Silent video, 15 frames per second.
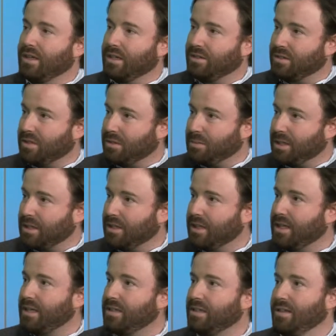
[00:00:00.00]
It's going to be
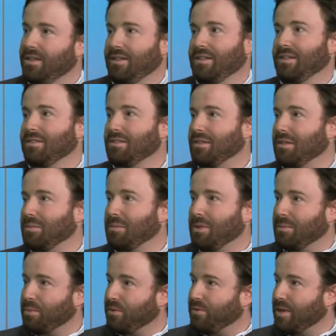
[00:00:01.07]
cleaned. It's going to
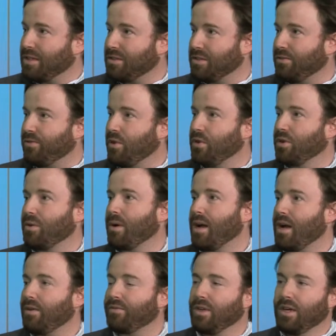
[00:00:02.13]
be professionally
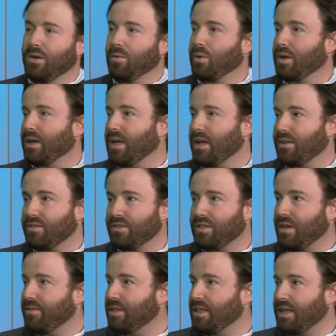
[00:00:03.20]
photographed. We're going to have
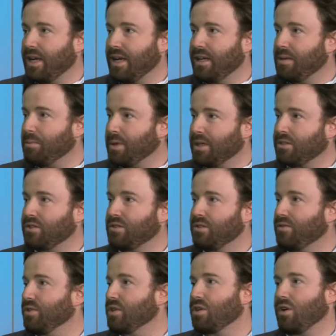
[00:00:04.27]
70, 80 pictures
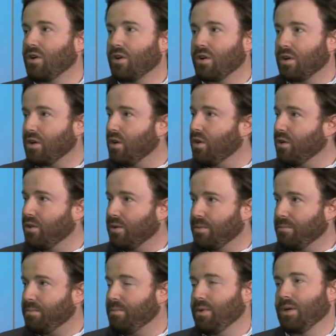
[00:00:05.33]
of your car on all the
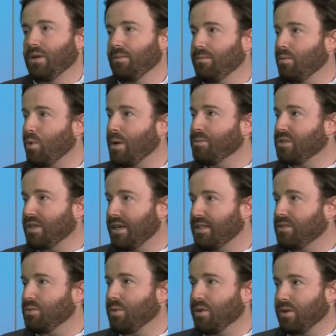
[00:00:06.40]

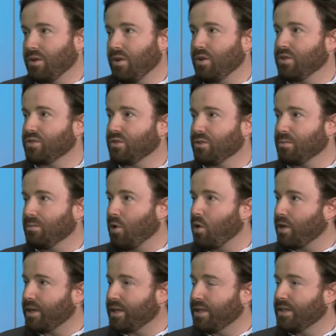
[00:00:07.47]
websites where cars are
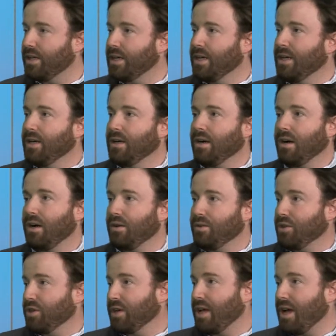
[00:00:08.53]
marketed.
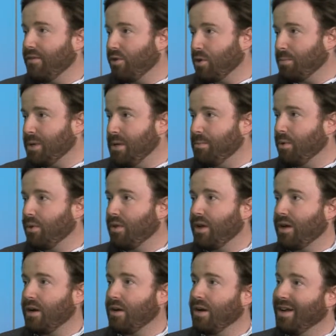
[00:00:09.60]
You're going to have our people
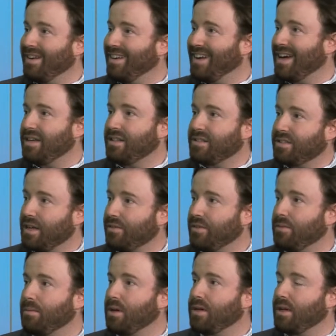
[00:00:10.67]
there 9 to
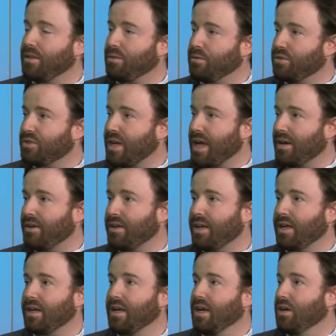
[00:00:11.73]
7, Monday through
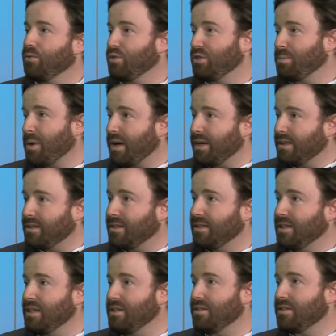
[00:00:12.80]
Saturday, responding to
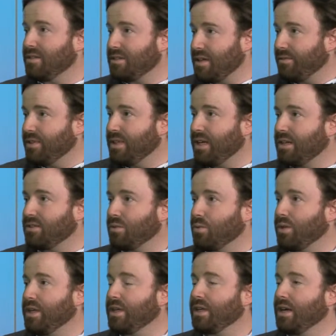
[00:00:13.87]
leads 7 days a
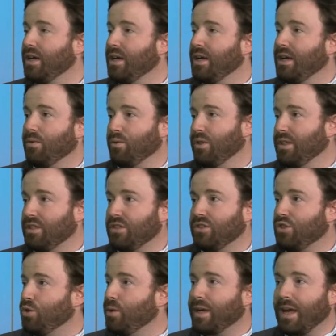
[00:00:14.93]
week, and really just
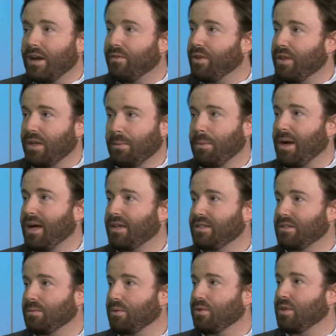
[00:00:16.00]
doing everything
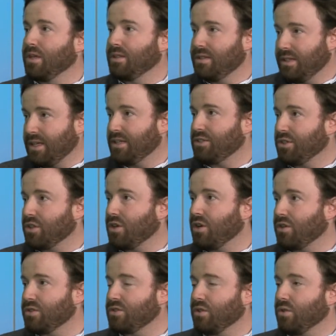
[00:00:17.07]
possible to get your
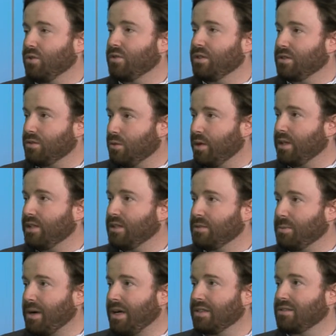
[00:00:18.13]
car sold as quickly as
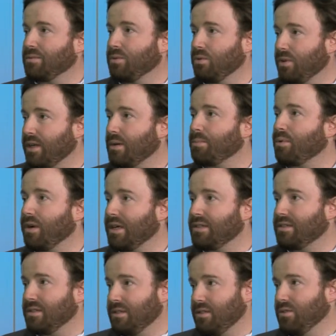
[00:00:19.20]
possible at a price
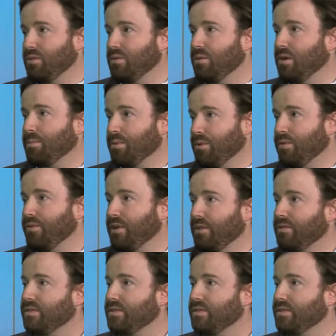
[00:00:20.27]
that you approve of.